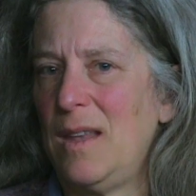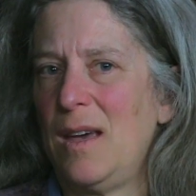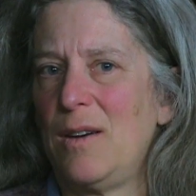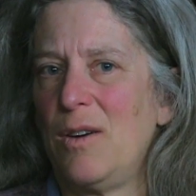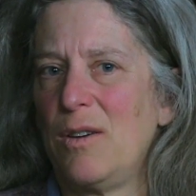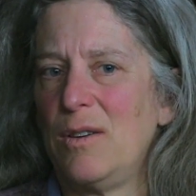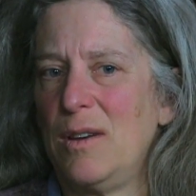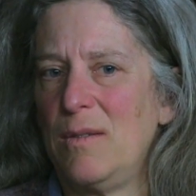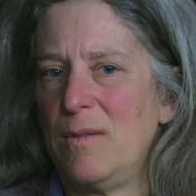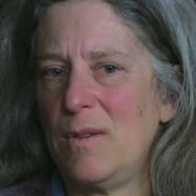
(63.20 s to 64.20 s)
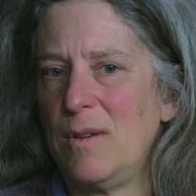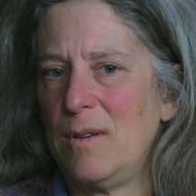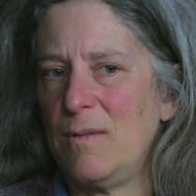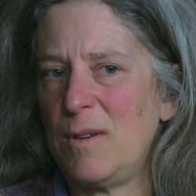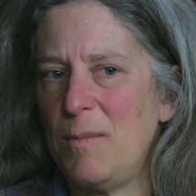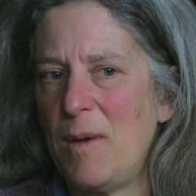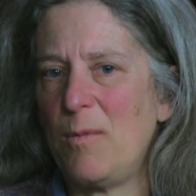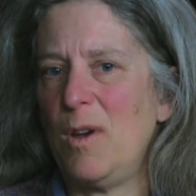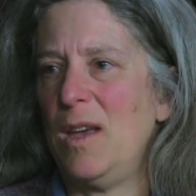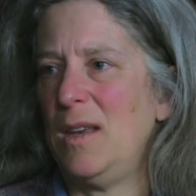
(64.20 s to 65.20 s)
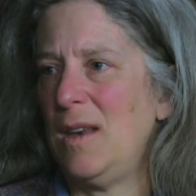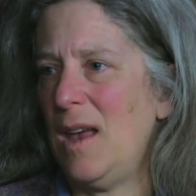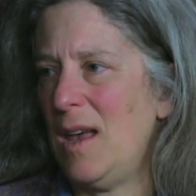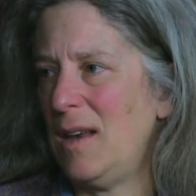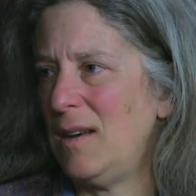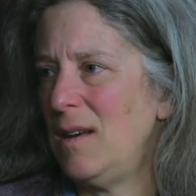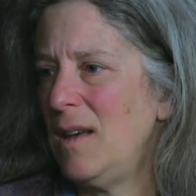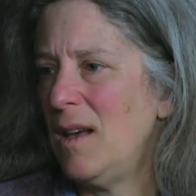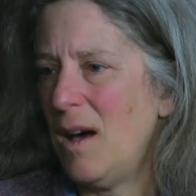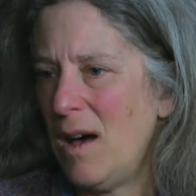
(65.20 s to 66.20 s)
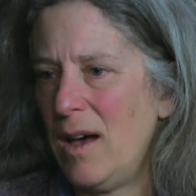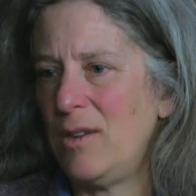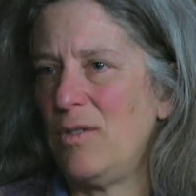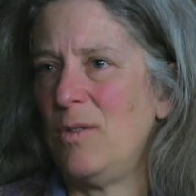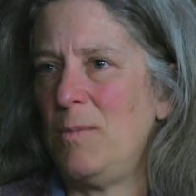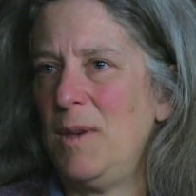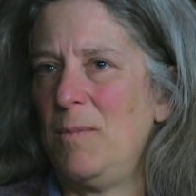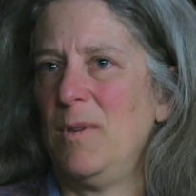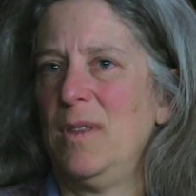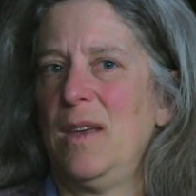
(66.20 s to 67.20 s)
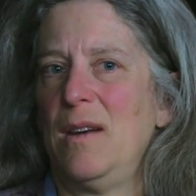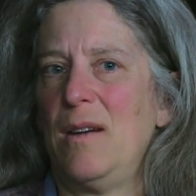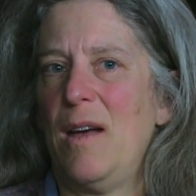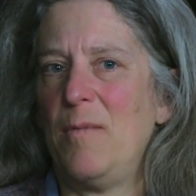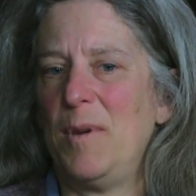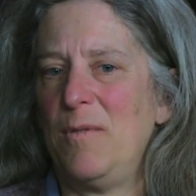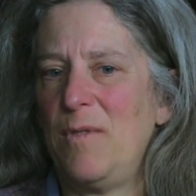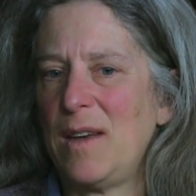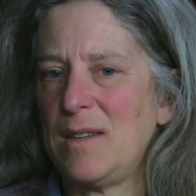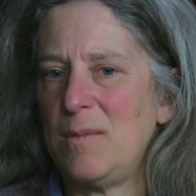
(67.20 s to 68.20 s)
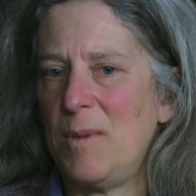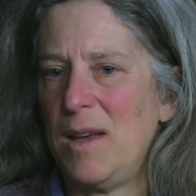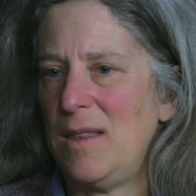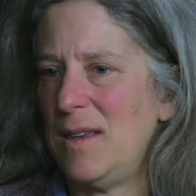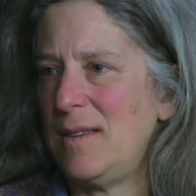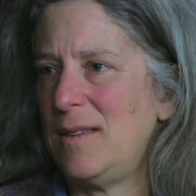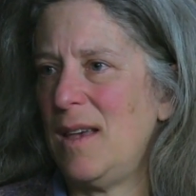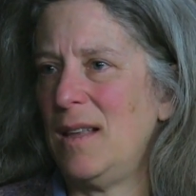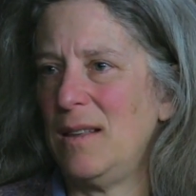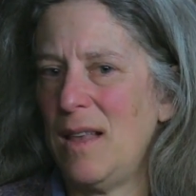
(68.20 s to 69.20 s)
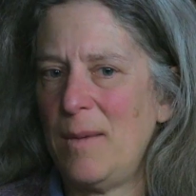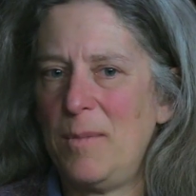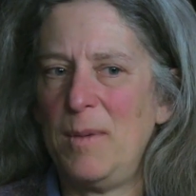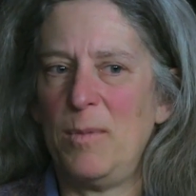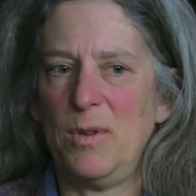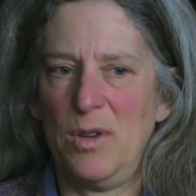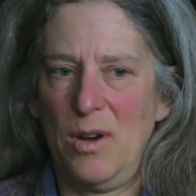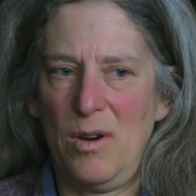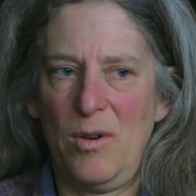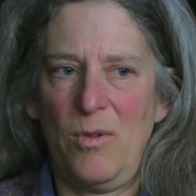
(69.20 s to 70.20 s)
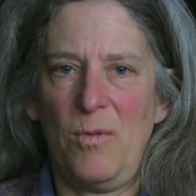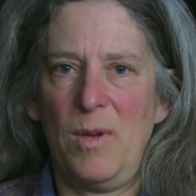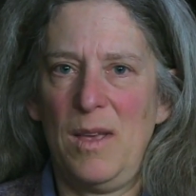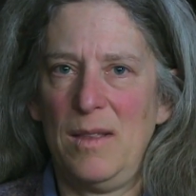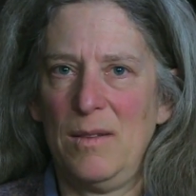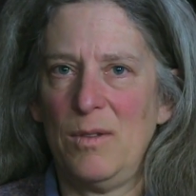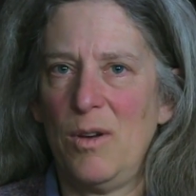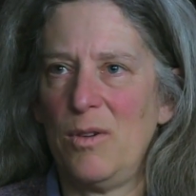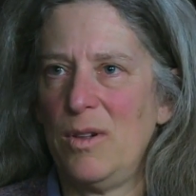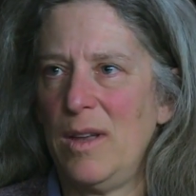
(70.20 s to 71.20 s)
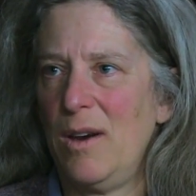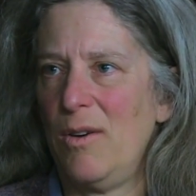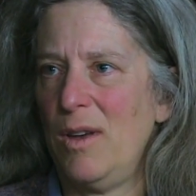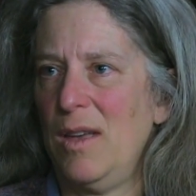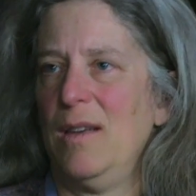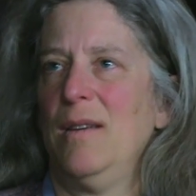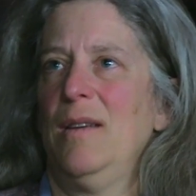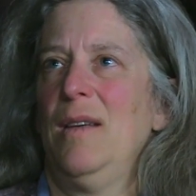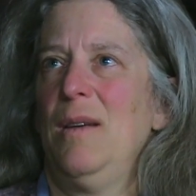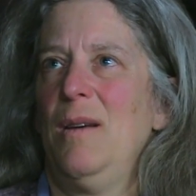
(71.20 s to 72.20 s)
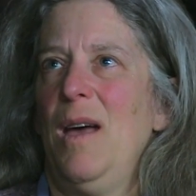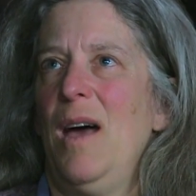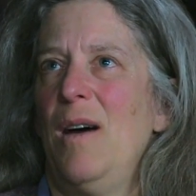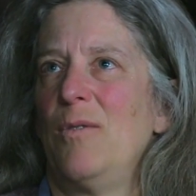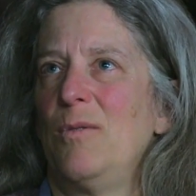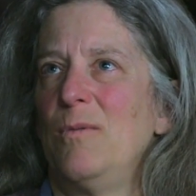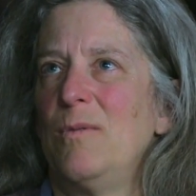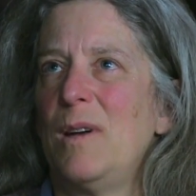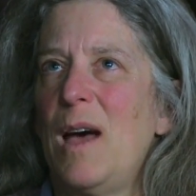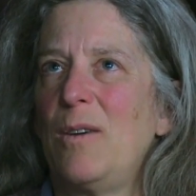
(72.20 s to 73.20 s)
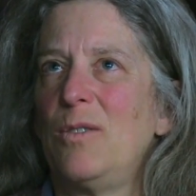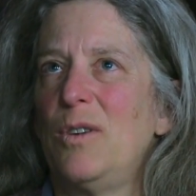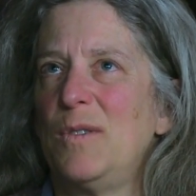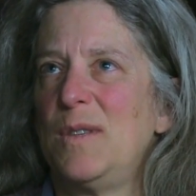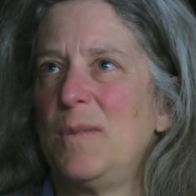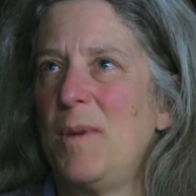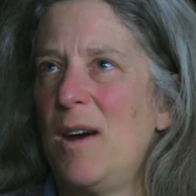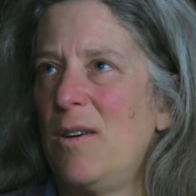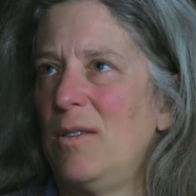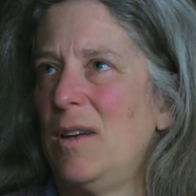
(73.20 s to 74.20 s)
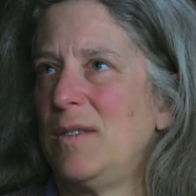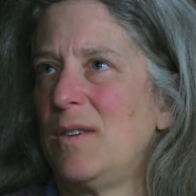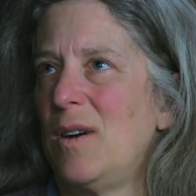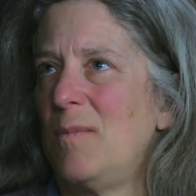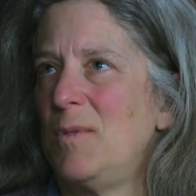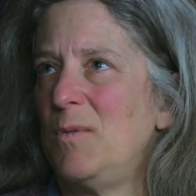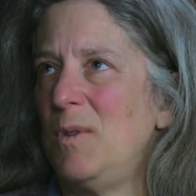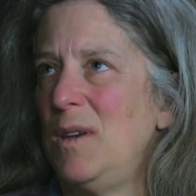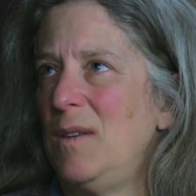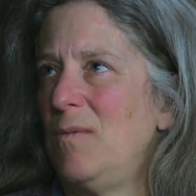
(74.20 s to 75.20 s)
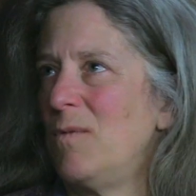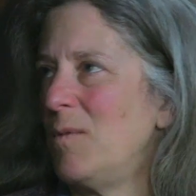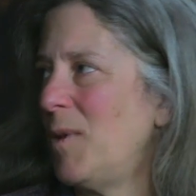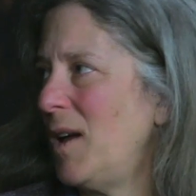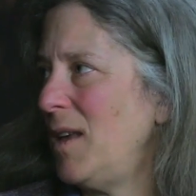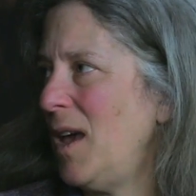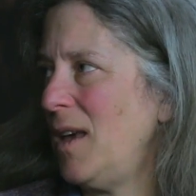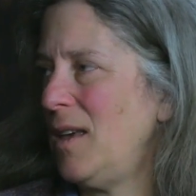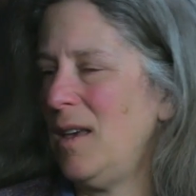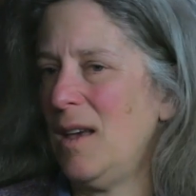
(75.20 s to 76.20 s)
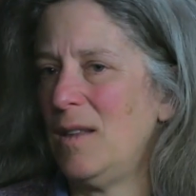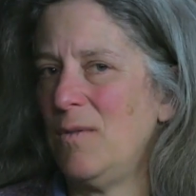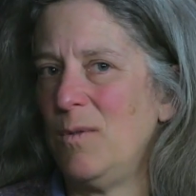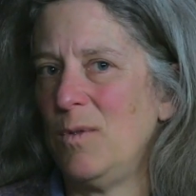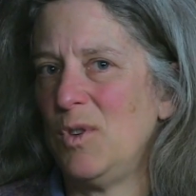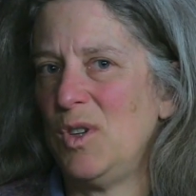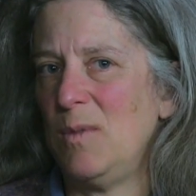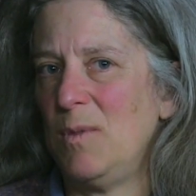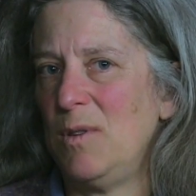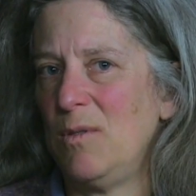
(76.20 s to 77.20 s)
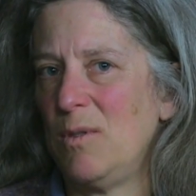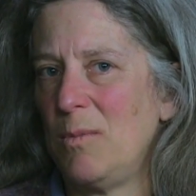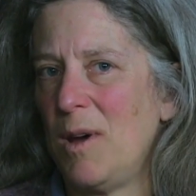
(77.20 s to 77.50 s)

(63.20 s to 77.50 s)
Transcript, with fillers: that are going to commemorate and honor the people that have been affected by this and let people know in the local area how how close the parallels are between Vermont Yankee and the Fukushima nuclear